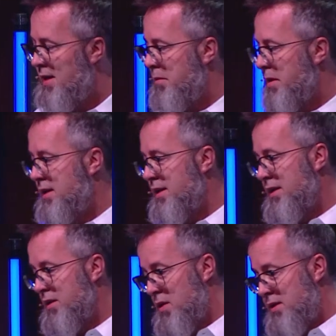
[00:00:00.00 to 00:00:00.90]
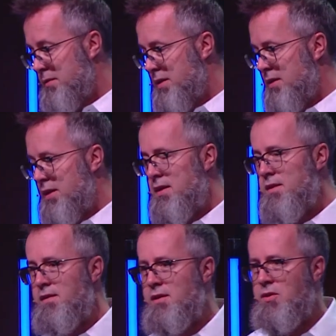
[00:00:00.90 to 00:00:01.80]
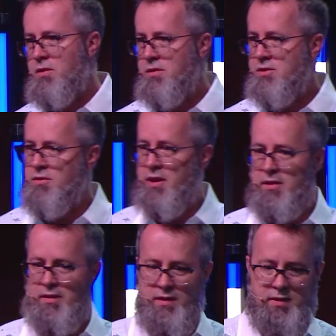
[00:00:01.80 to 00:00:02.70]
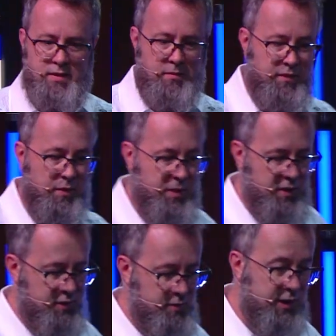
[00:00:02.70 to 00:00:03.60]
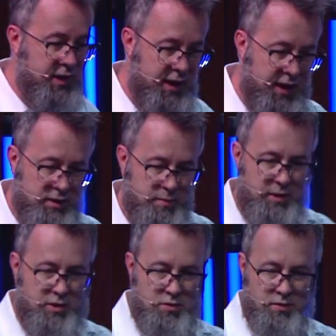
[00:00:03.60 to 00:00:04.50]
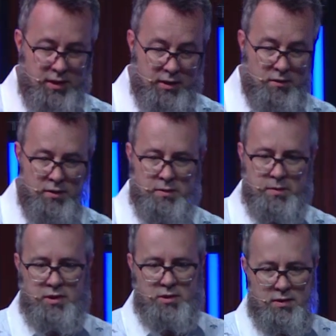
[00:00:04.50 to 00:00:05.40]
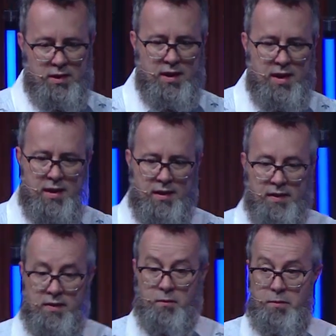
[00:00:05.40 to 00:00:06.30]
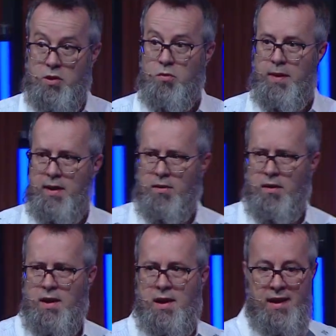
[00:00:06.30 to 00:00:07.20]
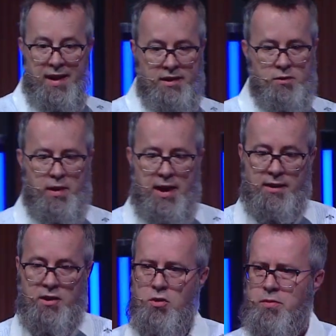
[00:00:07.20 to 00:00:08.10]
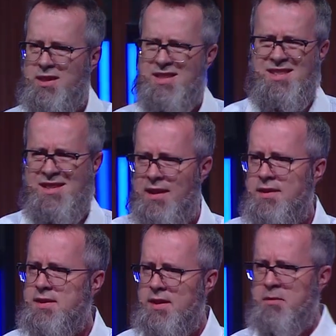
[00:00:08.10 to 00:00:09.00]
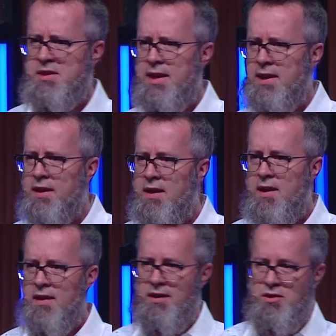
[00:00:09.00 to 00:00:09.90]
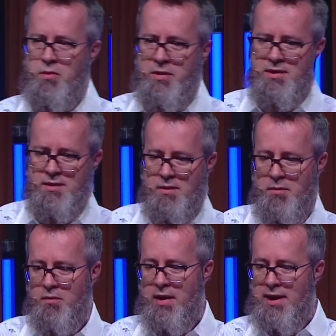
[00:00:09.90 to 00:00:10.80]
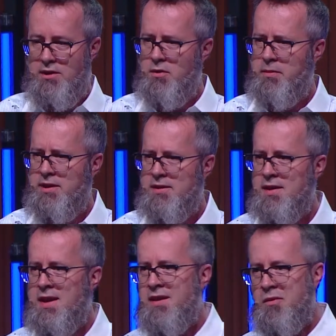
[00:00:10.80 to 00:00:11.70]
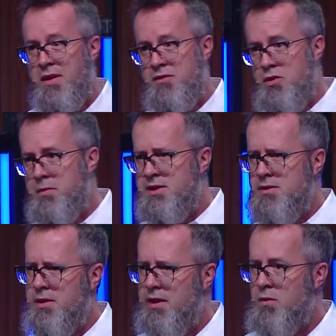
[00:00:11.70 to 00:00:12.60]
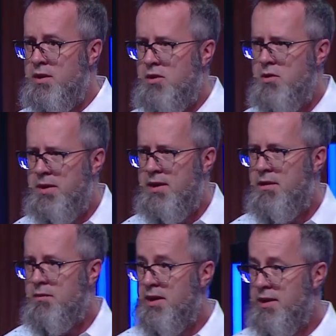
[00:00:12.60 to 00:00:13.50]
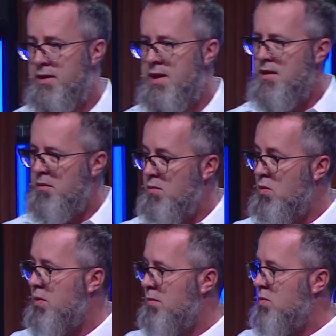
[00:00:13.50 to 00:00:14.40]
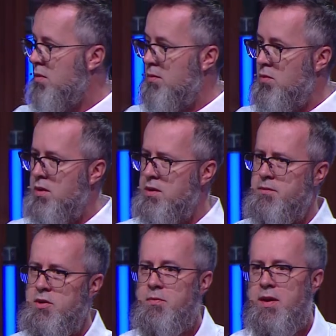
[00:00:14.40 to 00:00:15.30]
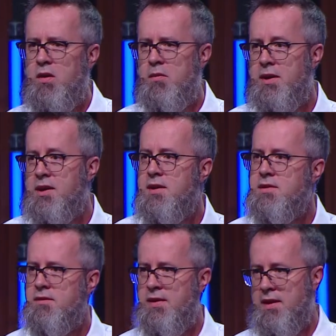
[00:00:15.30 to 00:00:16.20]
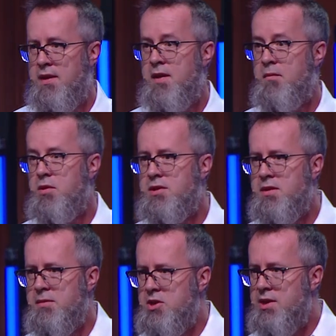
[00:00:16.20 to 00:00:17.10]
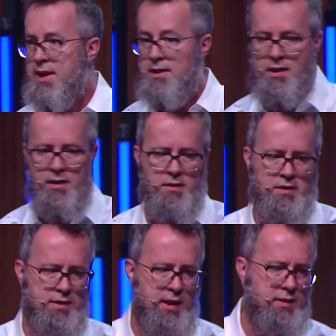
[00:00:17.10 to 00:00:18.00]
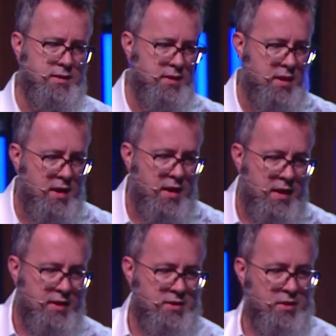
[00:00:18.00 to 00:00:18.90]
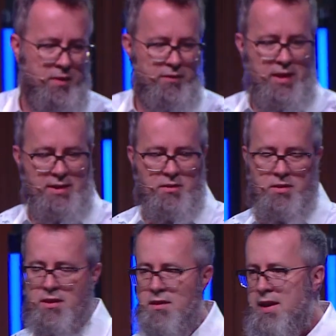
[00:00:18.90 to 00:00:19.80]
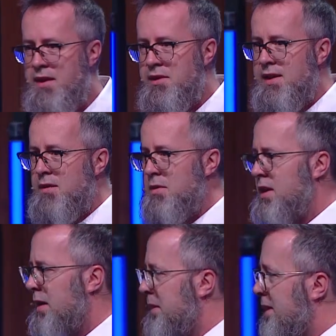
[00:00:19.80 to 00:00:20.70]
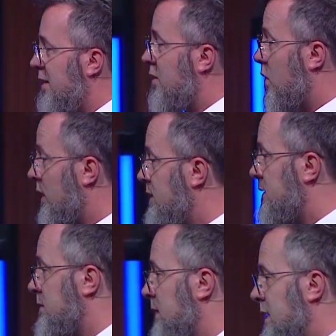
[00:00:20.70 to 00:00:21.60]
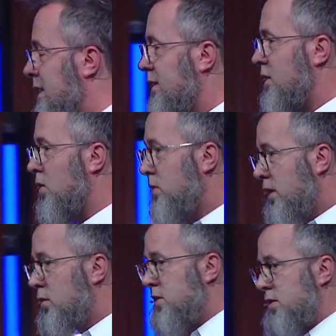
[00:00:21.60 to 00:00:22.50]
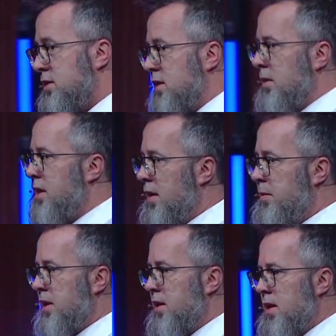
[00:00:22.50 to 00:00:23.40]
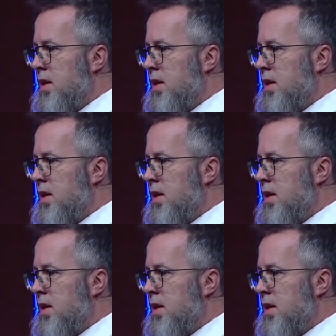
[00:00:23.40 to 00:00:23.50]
But in quantum theory, the whole is greater than the sum of the parts. We get an exponential increase potentially in the compute power as we add qubits. It's not the same as adding a two-bit system and we add two bits. We have two bits and we add one qubit and we get more and more and more compute power because of the multidimensionality of those states. So we have classical theory, everything can be copied. In quantum, only the results can be copied.